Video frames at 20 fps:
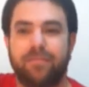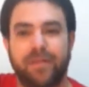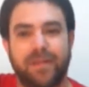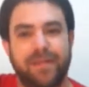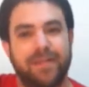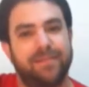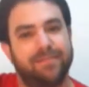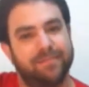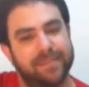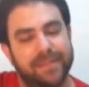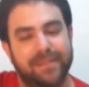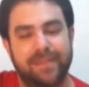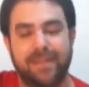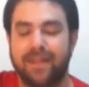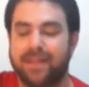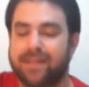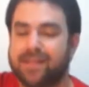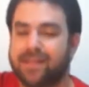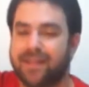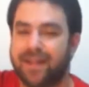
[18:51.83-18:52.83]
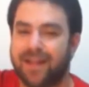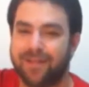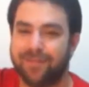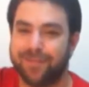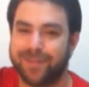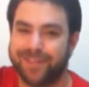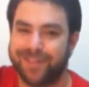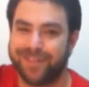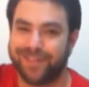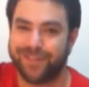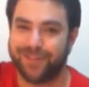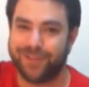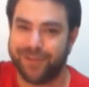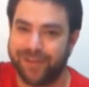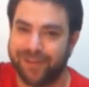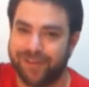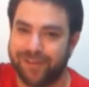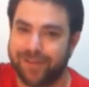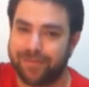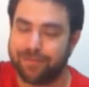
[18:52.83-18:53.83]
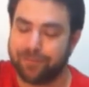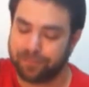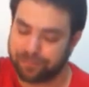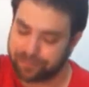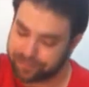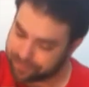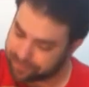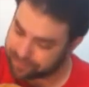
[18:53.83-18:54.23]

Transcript: but it takes time until you hear it.